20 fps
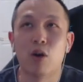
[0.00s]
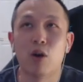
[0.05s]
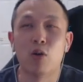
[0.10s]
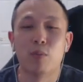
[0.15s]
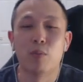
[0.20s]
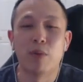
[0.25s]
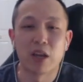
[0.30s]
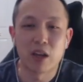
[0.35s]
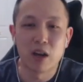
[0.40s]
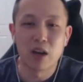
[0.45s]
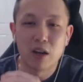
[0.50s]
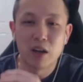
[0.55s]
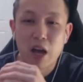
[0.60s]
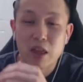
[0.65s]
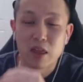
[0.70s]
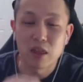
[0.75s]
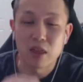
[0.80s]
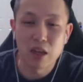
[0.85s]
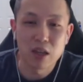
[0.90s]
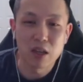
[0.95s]
oh my god, I
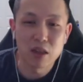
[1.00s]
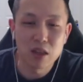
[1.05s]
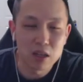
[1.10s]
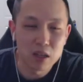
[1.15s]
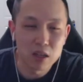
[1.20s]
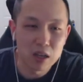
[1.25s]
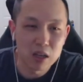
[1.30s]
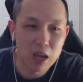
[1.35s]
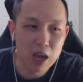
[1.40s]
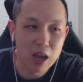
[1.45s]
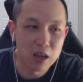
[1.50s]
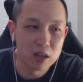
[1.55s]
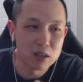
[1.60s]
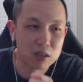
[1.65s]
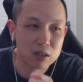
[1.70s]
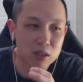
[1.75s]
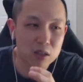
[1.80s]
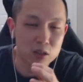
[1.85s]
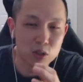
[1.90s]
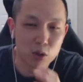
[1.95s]
think that he
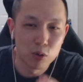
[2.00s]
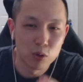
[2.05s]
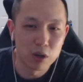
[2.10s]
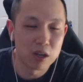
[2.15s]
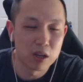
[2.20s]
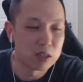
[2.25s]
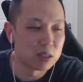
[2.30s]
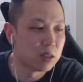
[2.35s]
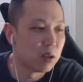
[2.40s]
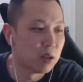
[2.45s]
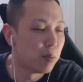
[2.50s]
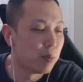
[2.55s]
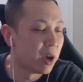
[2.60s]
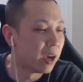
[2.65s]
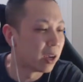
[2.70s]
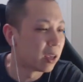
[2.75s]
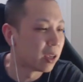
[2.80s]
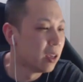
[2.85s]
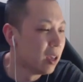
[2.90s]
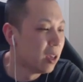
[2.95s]
has a Togekiss in the
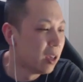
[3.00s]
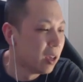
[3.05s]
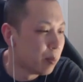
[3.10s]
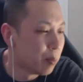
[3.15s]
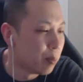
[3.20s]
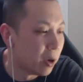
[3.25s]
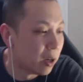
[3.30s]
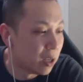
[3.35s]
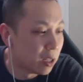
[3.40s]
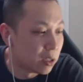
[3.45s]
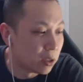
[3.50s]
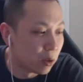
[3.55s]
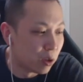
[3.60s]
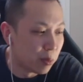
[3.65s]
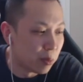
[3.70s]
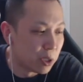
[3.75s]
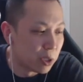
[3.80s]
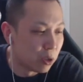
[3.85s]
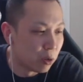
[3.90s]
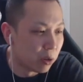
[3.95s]
back, but it's a little
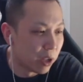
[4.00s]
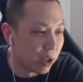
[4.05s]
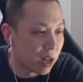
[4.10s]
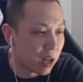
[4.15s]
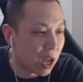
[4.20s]
bit too late.